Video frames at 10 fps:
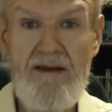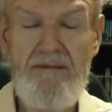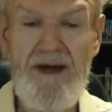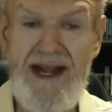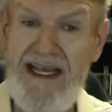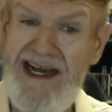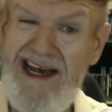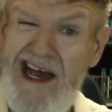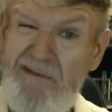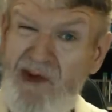But I
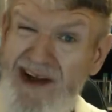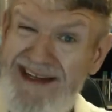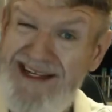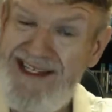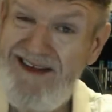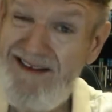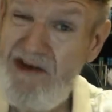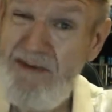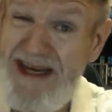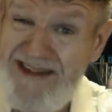got, I'm trying to tell
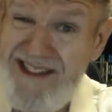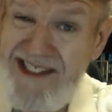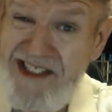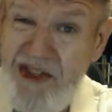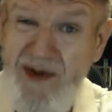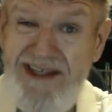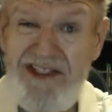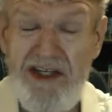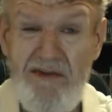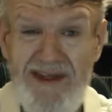you about the
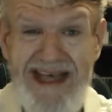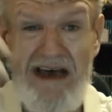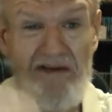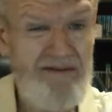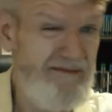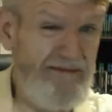situation without